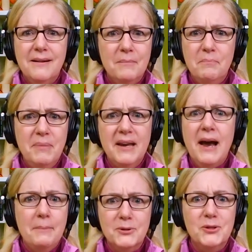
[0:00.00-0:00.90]
a big
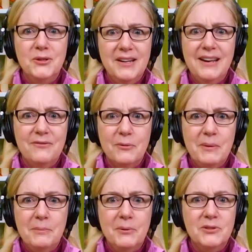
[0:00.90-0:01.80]
opportunity for
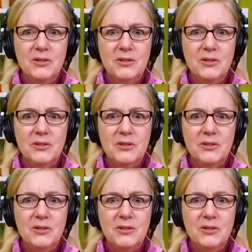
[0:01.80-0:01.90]
people